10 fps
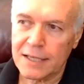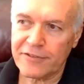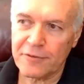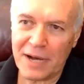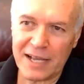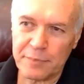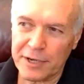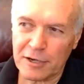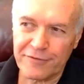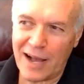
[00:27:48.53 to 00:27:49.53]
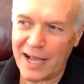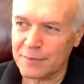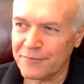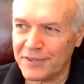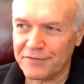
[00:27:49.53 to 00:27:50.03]
If you buy a bigger
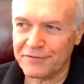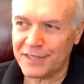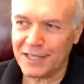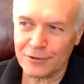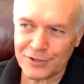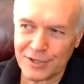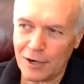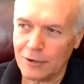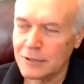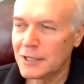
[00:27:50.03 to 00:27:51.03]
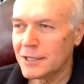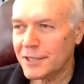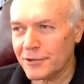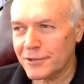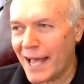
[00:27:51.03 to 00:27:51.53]
volume, 50 or so,
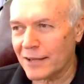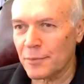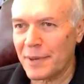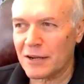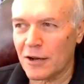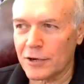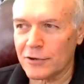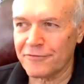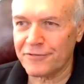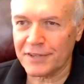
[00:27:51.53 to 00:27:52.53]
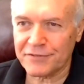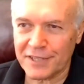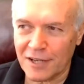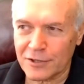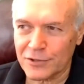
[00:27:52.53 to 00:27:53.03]
you're down to about $150,
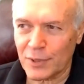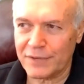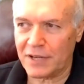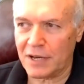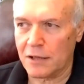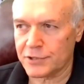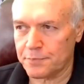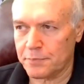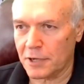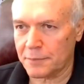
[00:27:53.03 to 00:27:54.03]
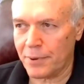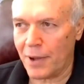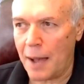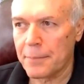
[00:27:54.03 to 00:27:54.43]
$125 a pop.